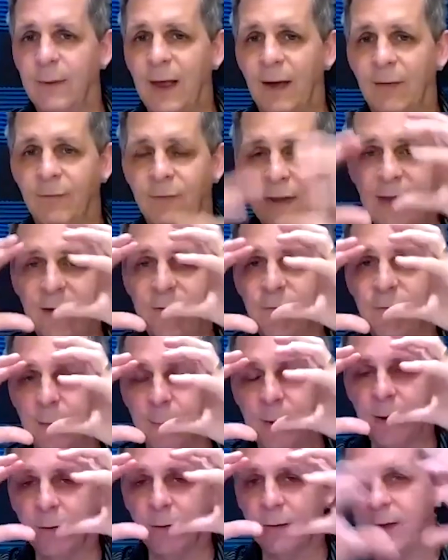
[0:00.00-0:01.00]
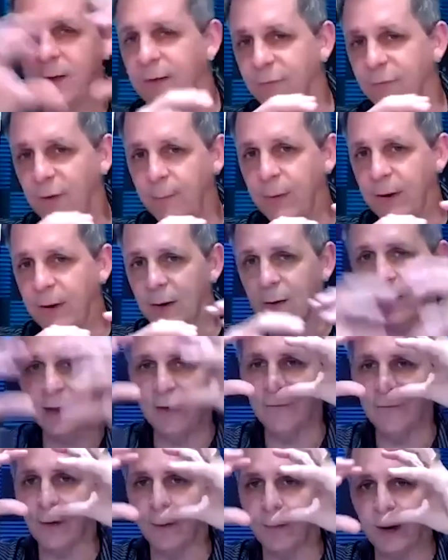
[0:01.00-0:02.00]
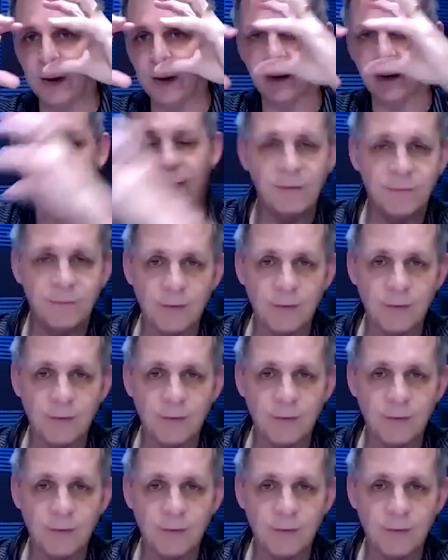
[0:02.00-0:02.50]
I'm gonna have a keyframe here, keyframe here, keyframe here,